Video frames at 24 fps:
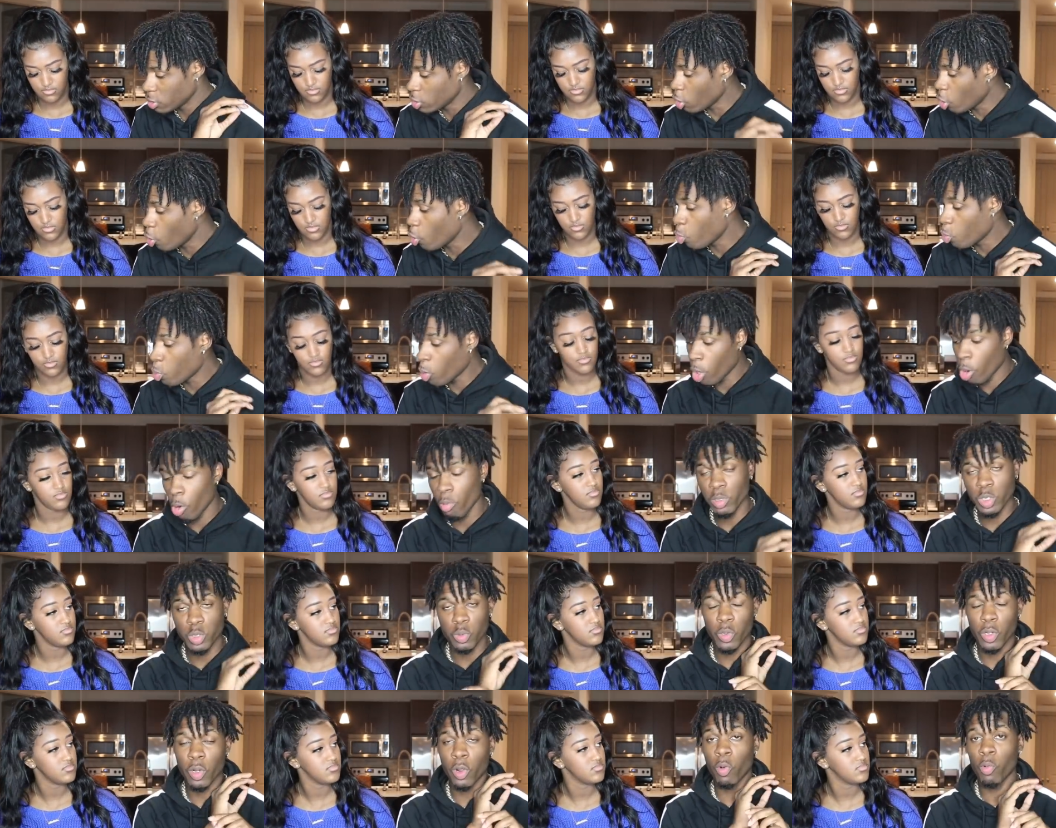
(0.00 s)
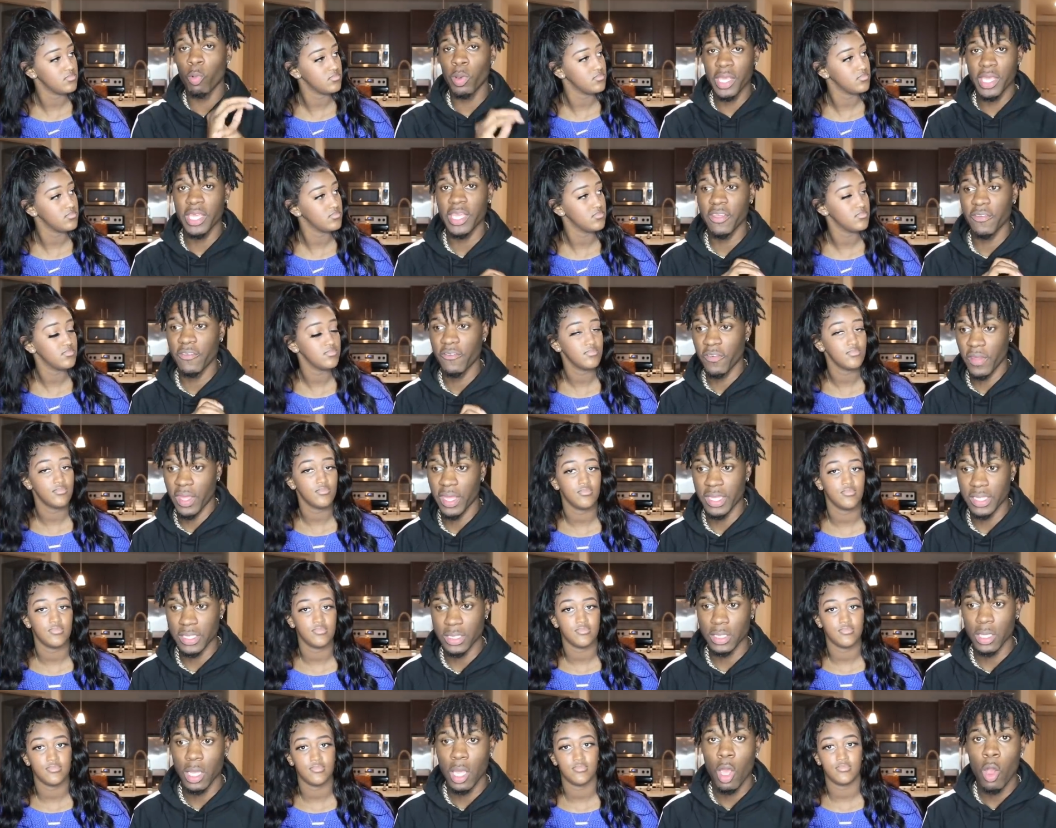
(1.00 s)
Speaker 1: no worries with a winky
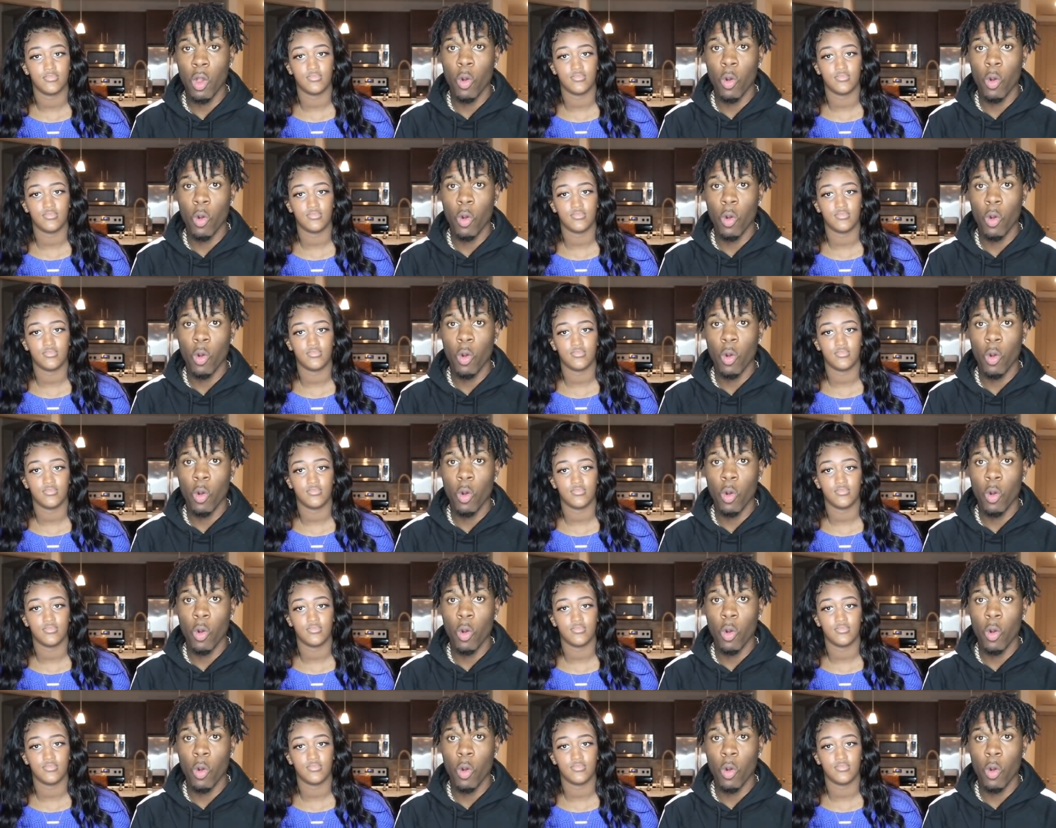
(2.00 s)
face,